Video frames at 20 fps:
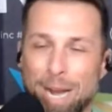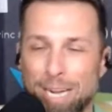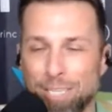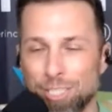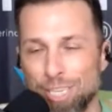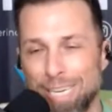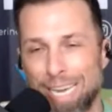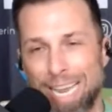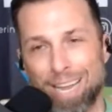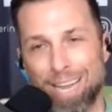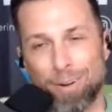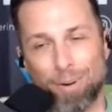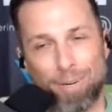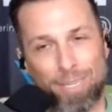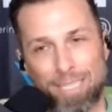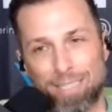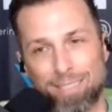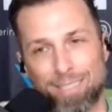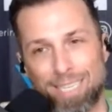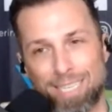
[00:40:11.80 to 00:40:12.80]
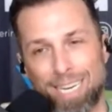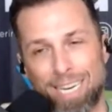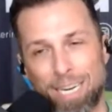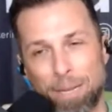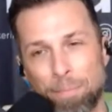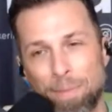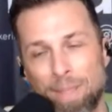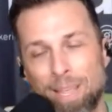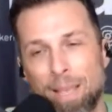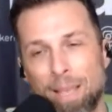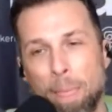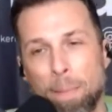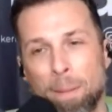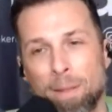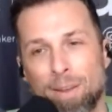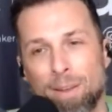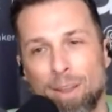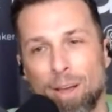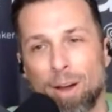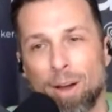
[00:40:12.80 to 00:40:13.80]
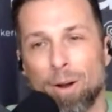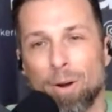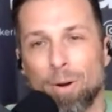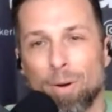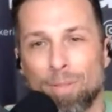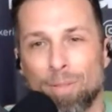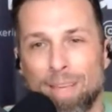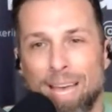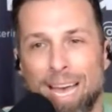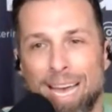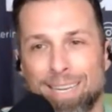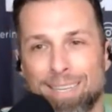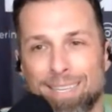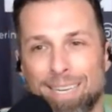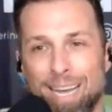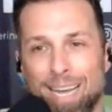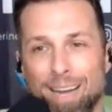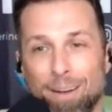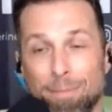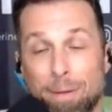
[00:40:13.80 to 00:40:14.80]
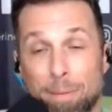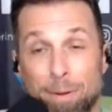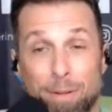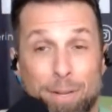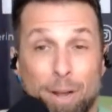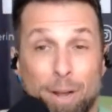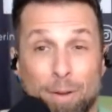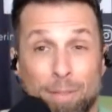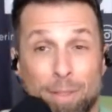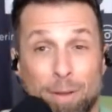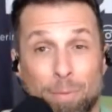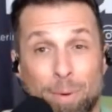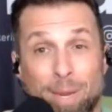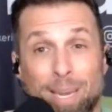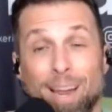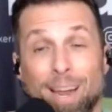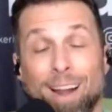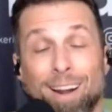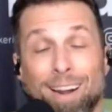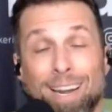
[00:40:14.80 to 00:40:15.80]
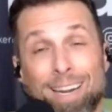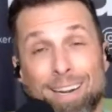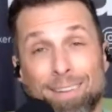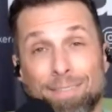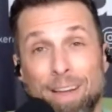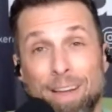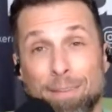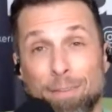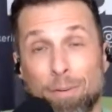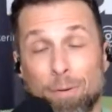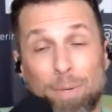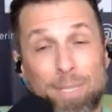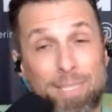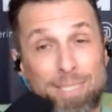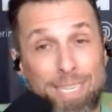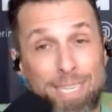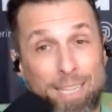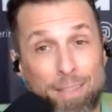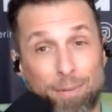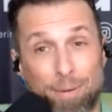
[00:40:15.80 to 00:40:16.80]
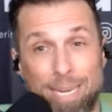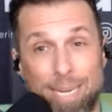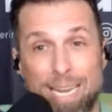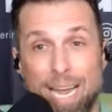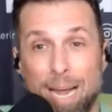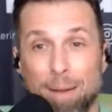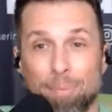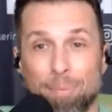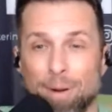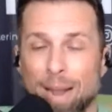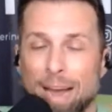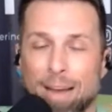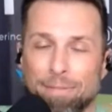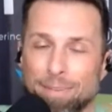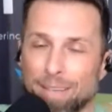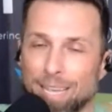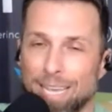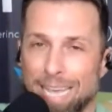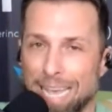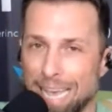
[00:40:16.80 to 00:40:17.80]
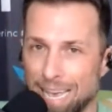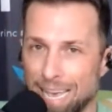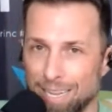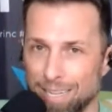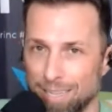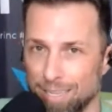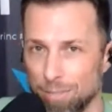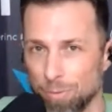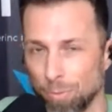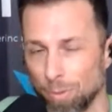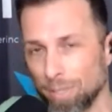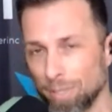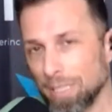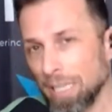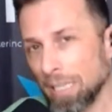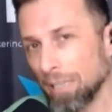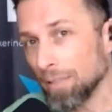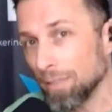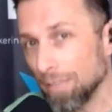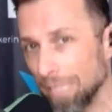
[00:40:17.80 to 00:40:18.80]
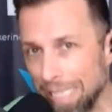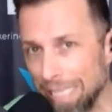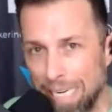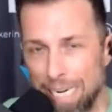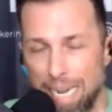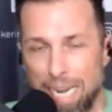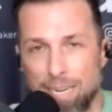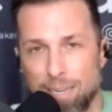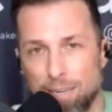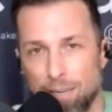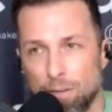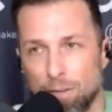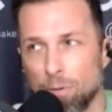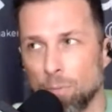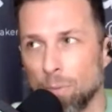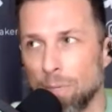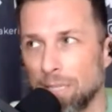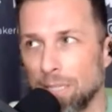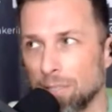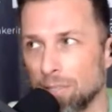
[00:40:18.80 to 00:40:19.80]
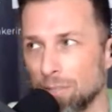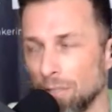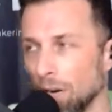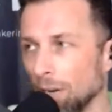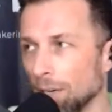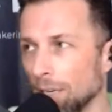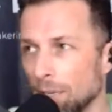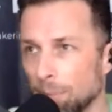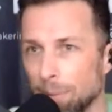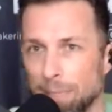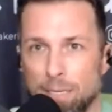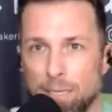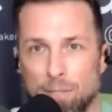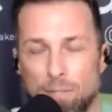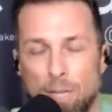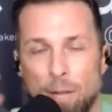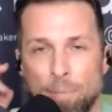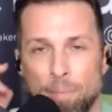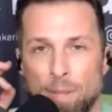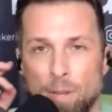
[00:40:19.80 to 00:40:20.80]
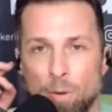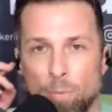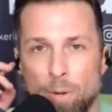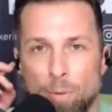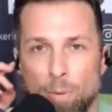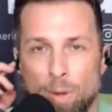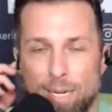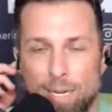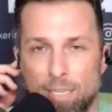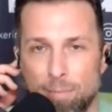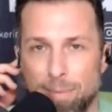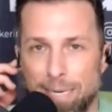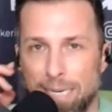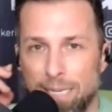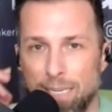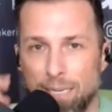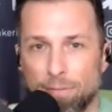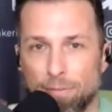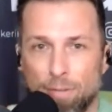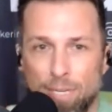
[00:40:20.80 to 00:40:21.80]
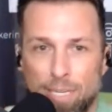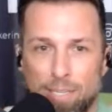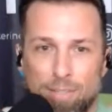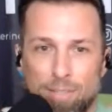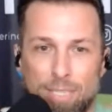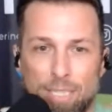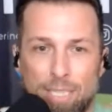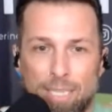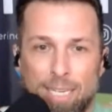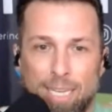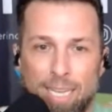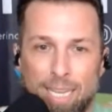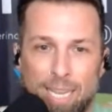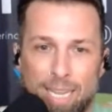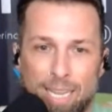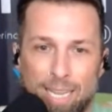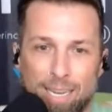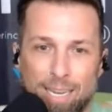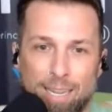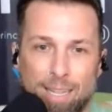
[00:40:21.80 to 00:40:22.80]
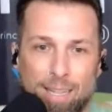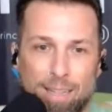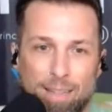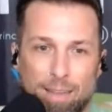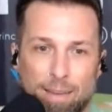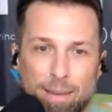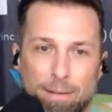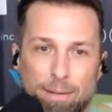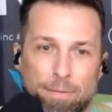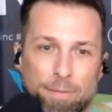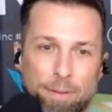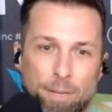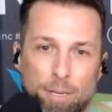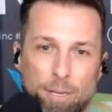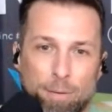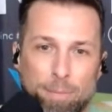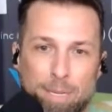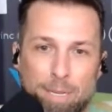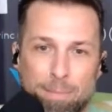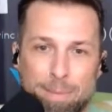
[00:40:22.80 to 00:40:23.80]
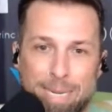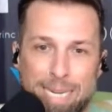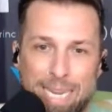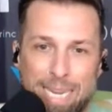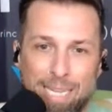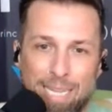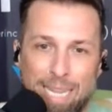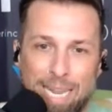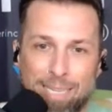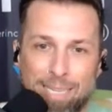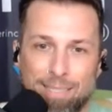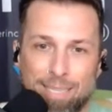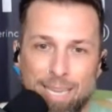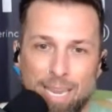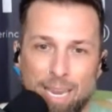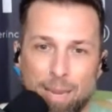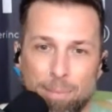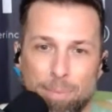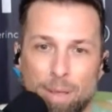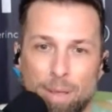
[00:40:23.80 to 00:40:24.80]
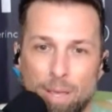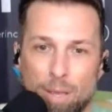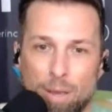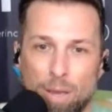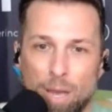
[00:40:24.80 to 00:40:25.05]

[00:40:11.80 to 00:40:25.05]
watching and or listening know that maybe you don't, that we are a 501c3 nonprofit, and this work that Christine and I do, we started because we wanted to make a difference in the film and media landscape.